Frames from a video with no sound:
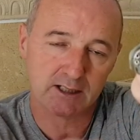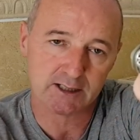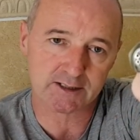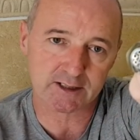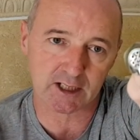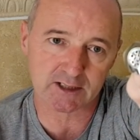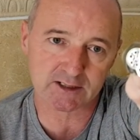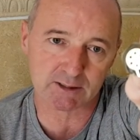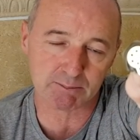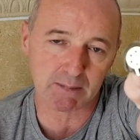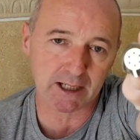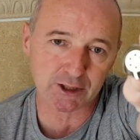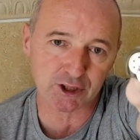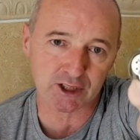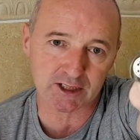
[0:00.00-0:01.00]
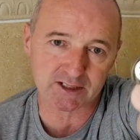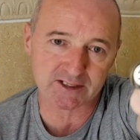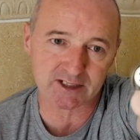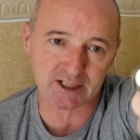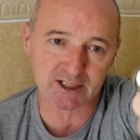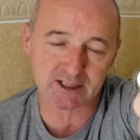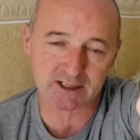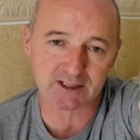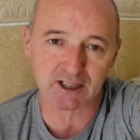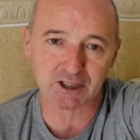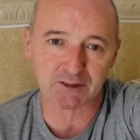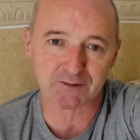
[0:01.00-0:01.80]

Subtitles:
It's got some magic inside,